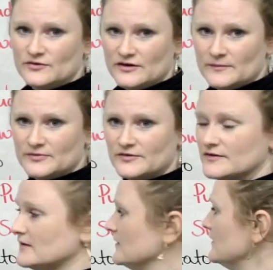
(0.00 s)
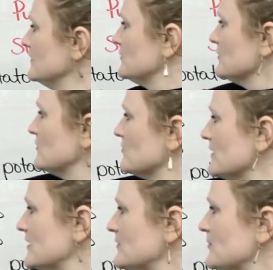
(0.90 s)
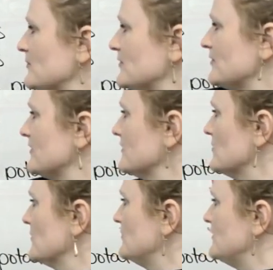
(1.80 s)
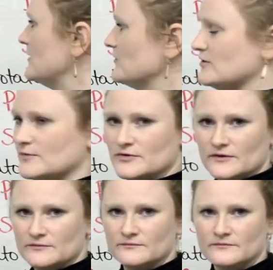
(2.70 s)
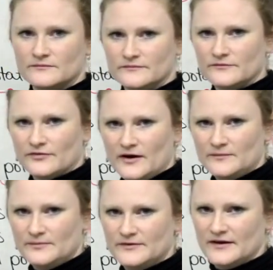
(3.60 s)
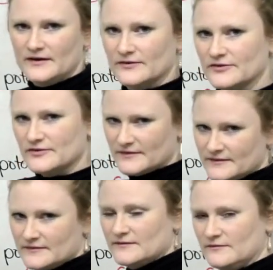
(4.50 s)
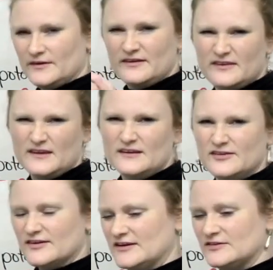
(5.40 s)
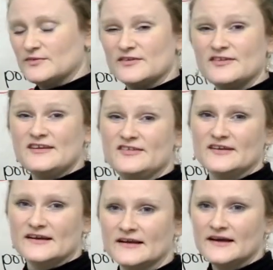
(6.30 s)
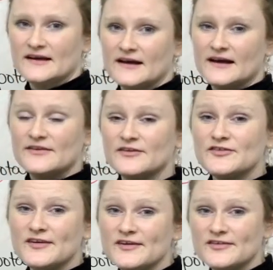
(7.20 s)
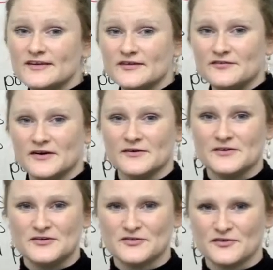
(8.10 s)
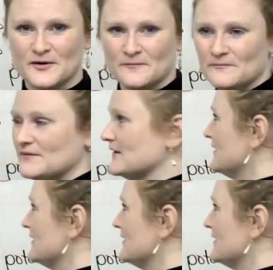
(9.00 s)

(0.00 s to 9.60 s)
chips. So crisps or potato chips are fried potatoes, very thinly sliced with seasoning. And the seasoning varies from